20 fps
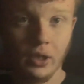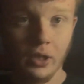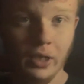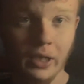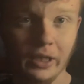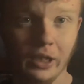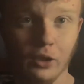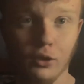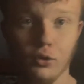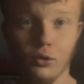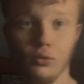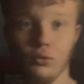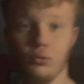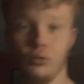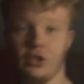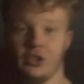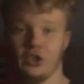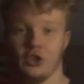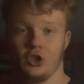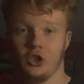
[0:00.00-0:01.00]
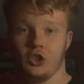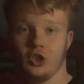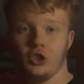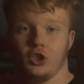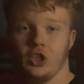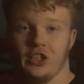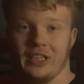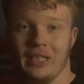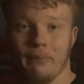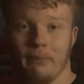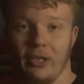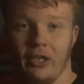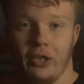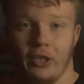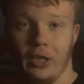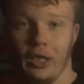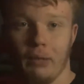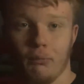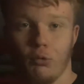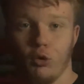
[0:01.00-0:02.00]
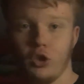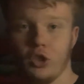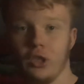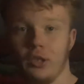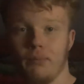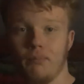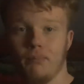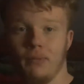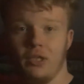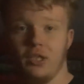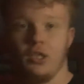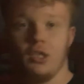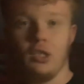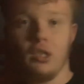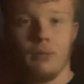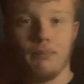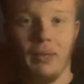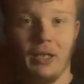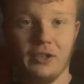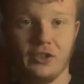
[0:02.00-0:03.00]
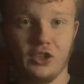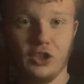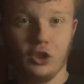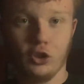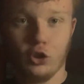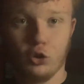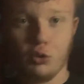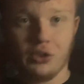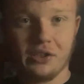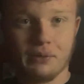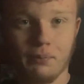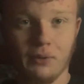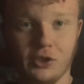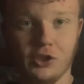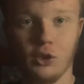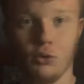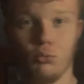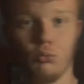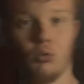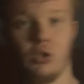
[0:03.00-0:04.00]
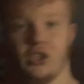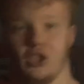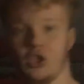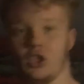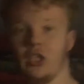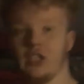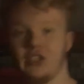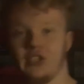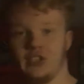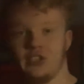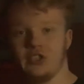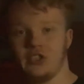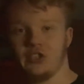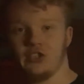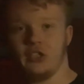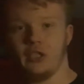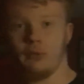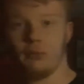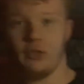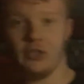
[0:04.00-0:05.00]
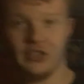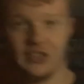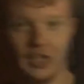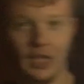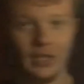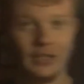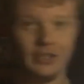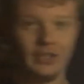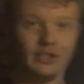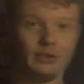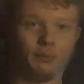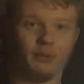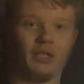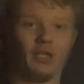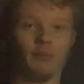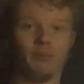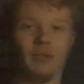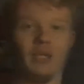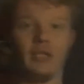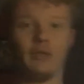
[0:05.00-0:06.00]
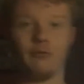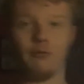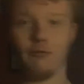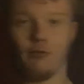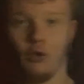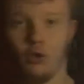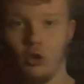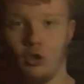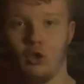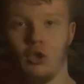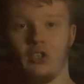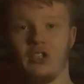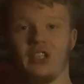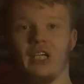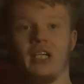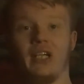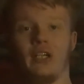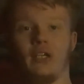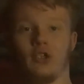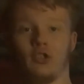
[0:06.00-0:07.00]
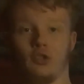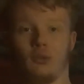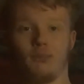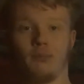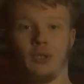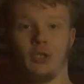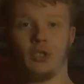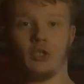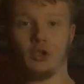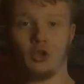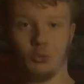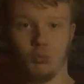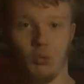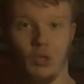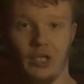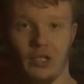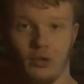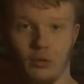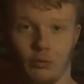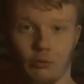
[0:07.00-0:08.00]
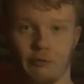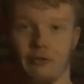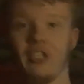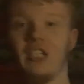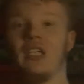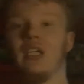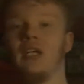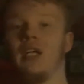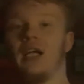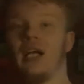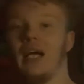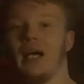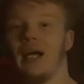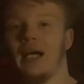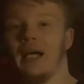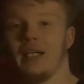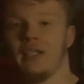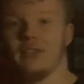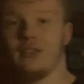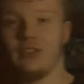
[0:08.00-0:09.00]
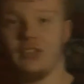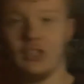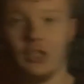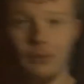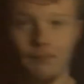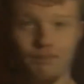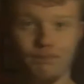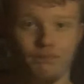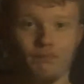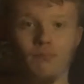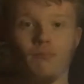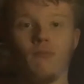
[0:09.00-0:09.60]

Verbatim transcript: Hello, this is Jack's Gaming here, and welcome back to the Christmas wish list series. And yes, we're now back for day number 12. And um,